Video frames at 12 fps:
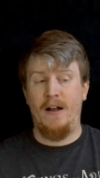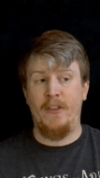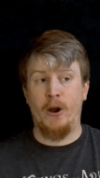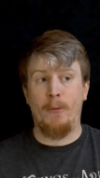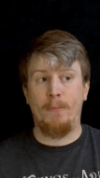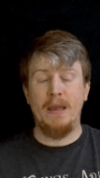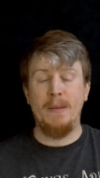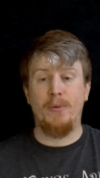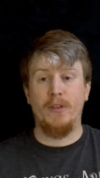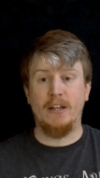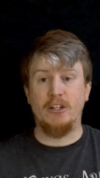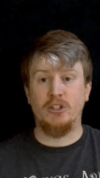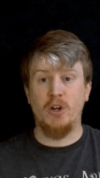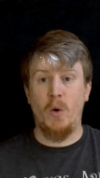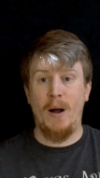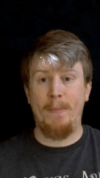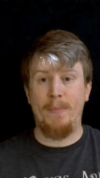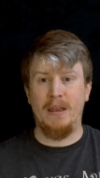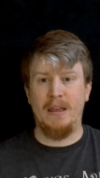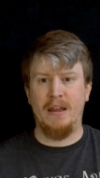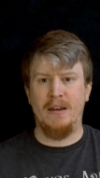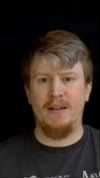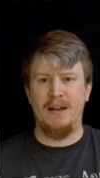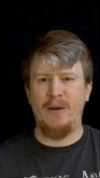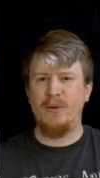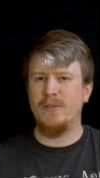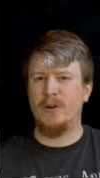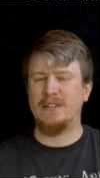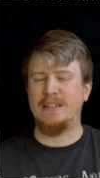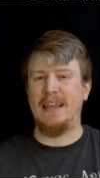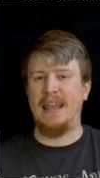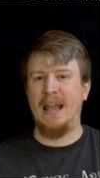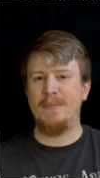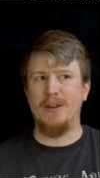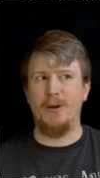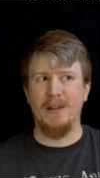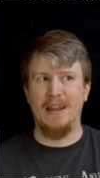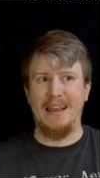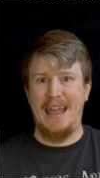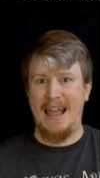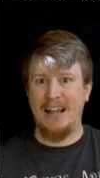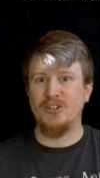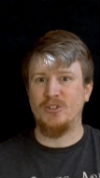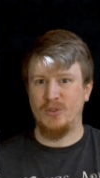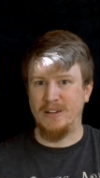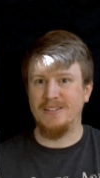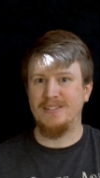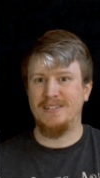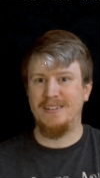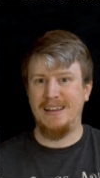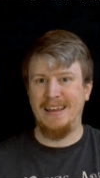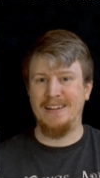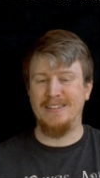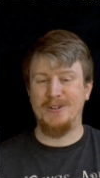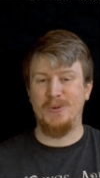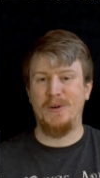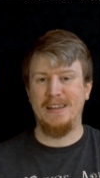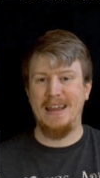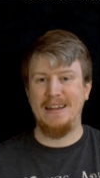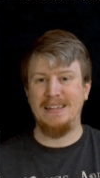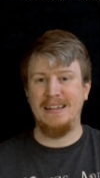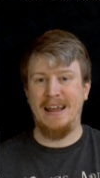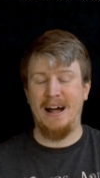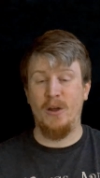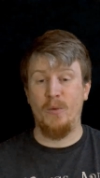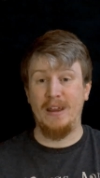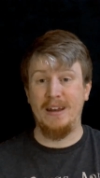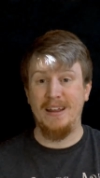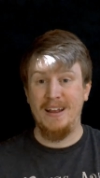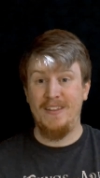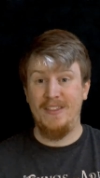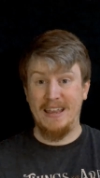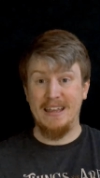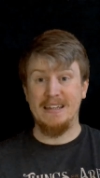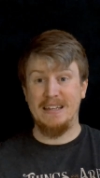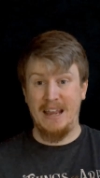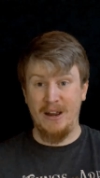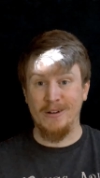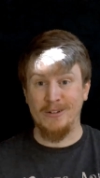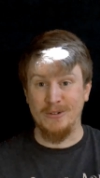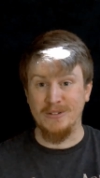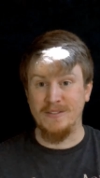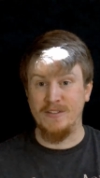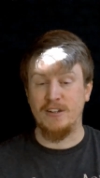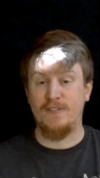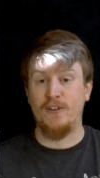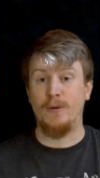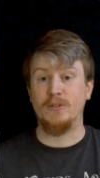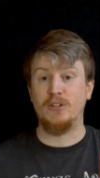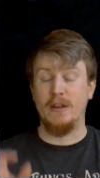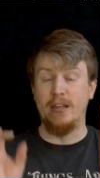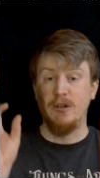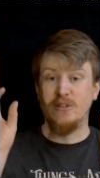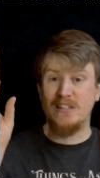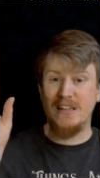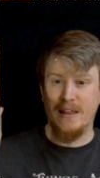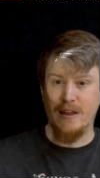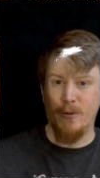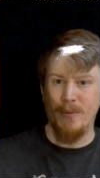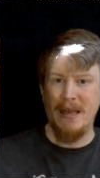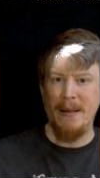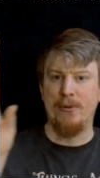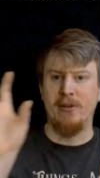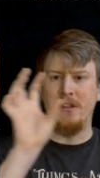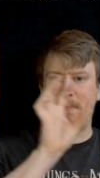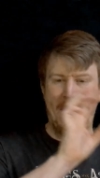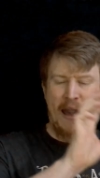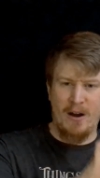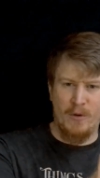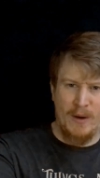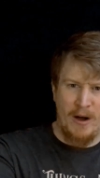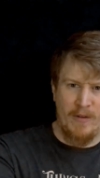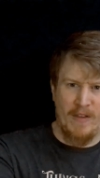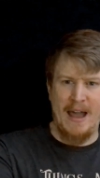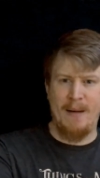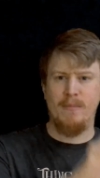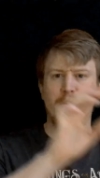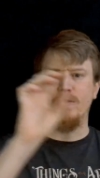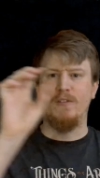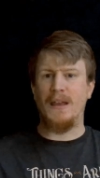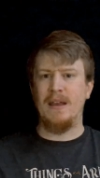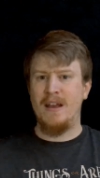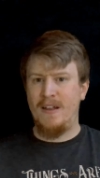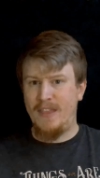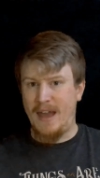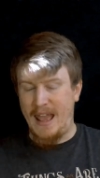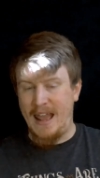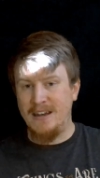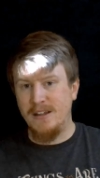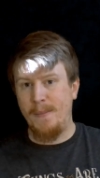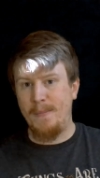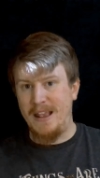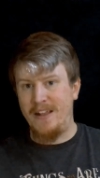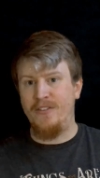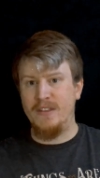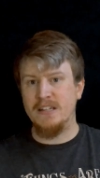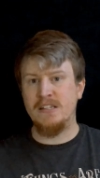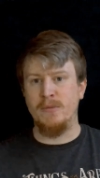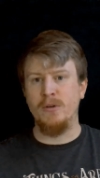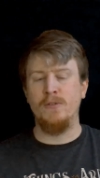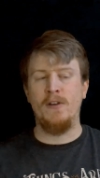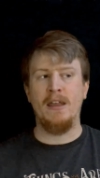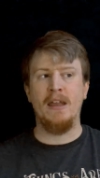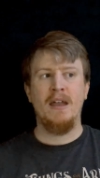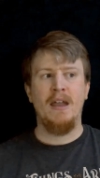There are people that show up in, I don't even want to say cameo, but like extras in the 2018 Halloween that get characters in this film. So like you see little people in the background of that movie that end up in this movie,